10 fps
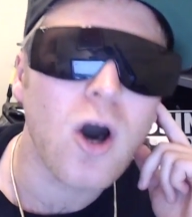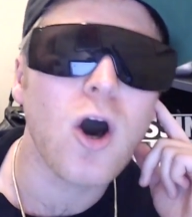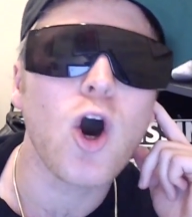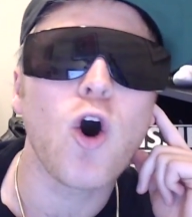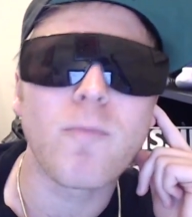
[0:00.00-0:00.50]

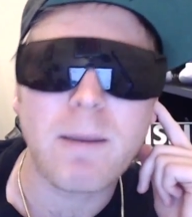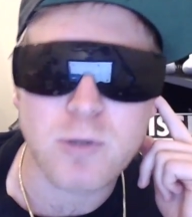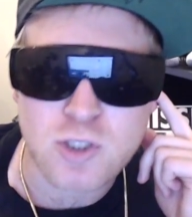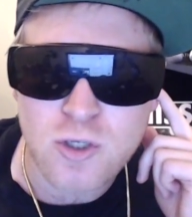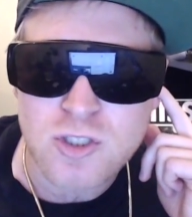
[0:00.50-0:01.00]
Oh, my
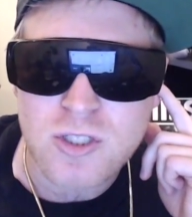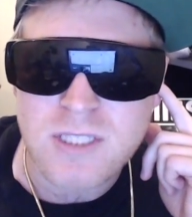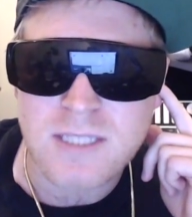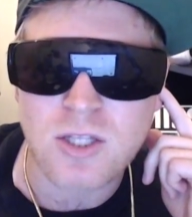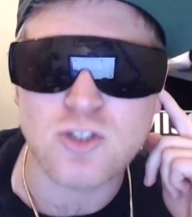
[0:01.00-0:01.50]
producer
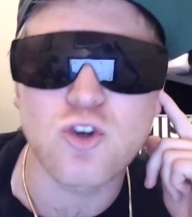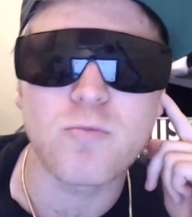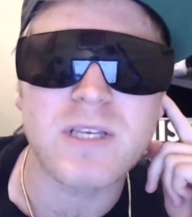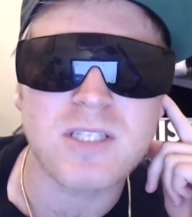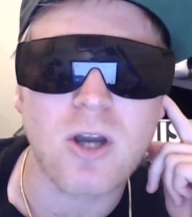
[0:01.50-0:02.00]
says they're too busy